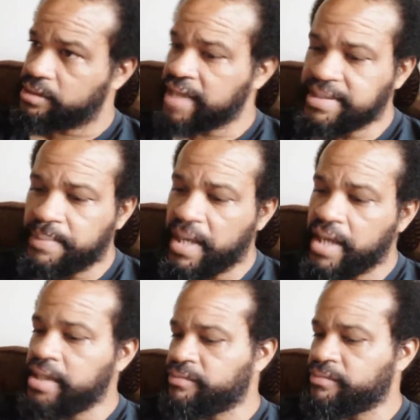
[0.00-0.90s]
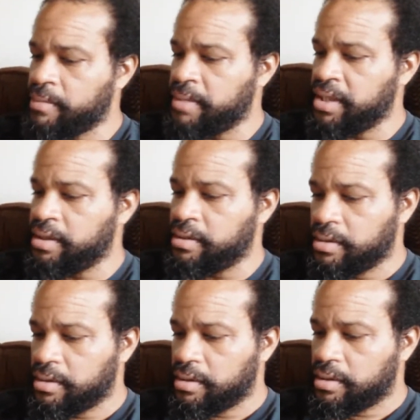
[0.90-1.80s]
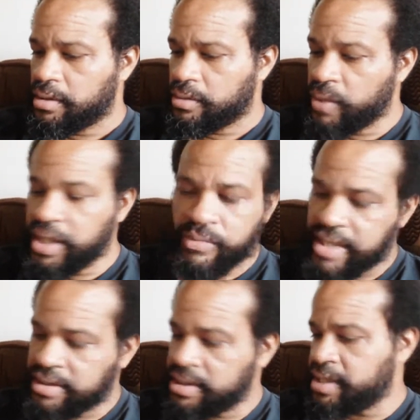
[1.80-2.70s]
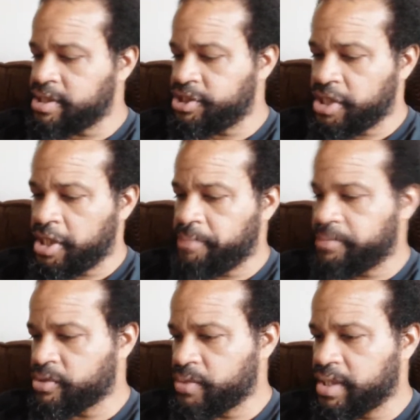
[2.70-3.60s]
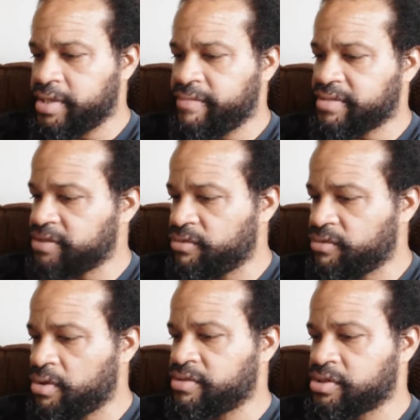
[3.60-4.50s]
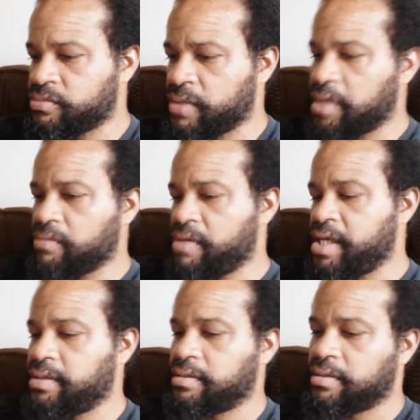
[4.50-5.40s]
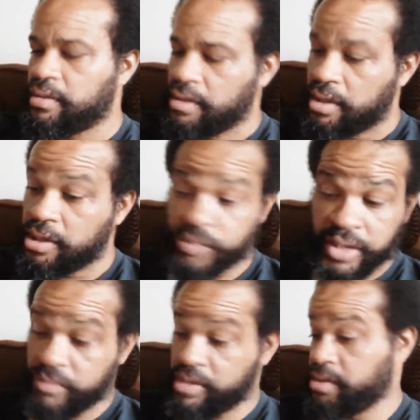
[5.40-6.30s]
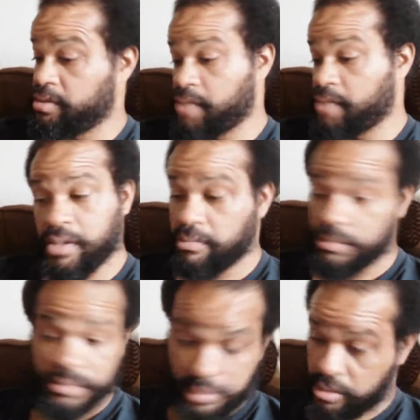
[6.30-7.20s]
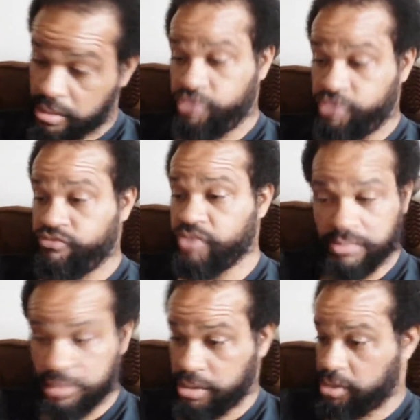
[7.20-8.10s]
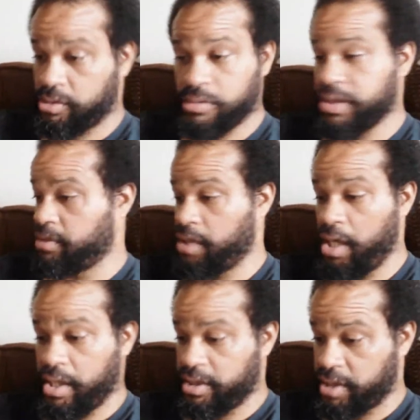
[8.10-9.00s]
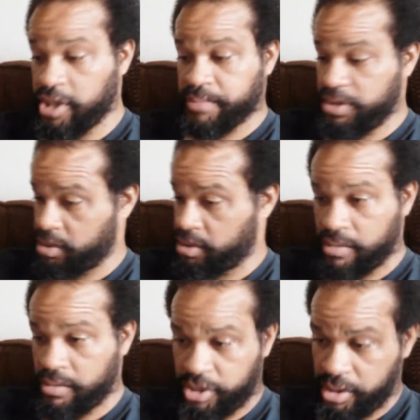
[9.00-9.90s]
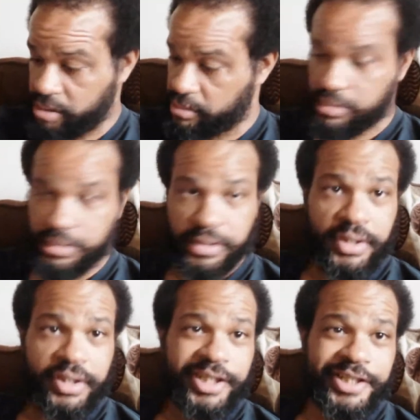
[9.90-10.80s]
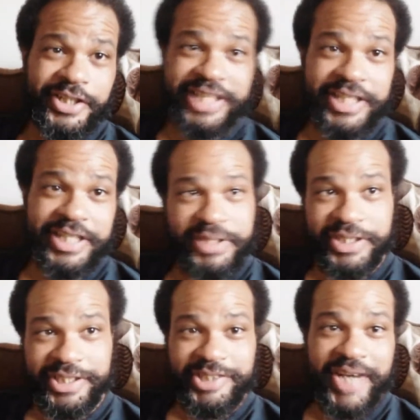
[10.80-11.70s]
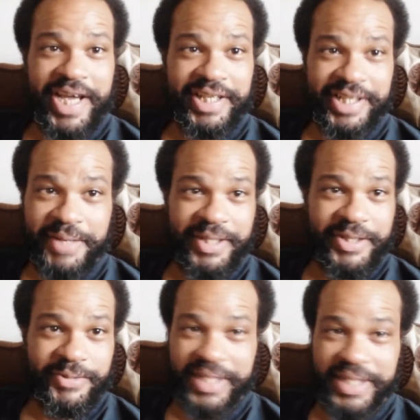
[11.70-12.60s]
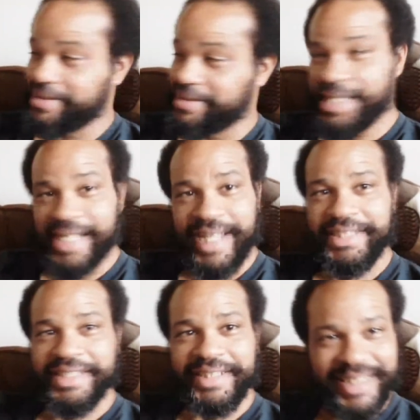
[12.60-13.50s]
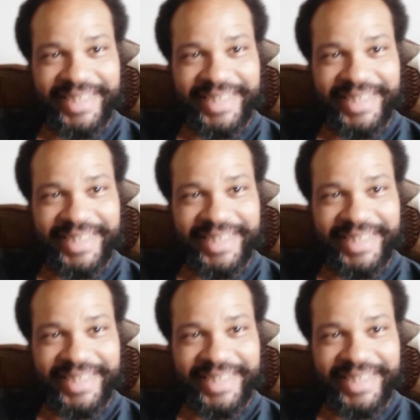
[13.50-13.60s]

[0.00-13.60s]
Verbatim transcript: That's about it. I mean, Winky Wright's not in shape, so we can never see Floyd versus Winky Wright, unless Winky Wright is like screw it. Yeah, it's an exhibition. Oh shit. And because exhibitions, you don't have to come in on weight or none of that shit.